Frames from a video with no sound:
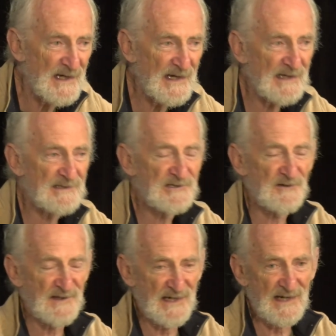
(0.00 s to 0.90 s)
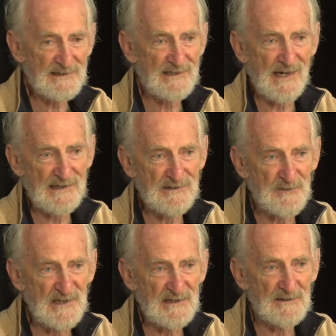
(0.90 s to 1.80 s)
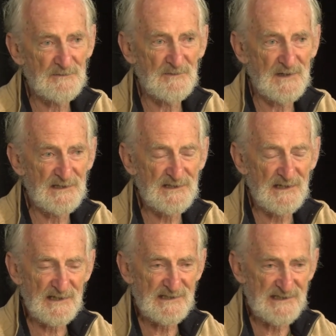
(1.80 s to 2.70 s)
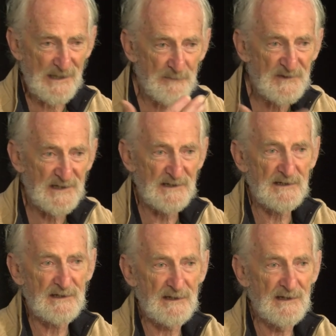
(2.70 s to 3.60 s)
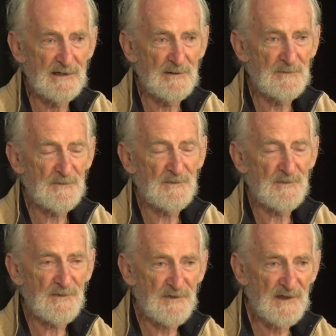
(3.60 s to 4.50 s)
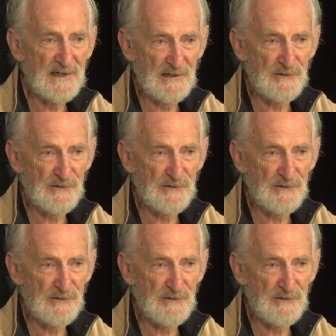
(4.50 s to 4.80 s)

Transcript: And so the act gratuit is an accepted thing.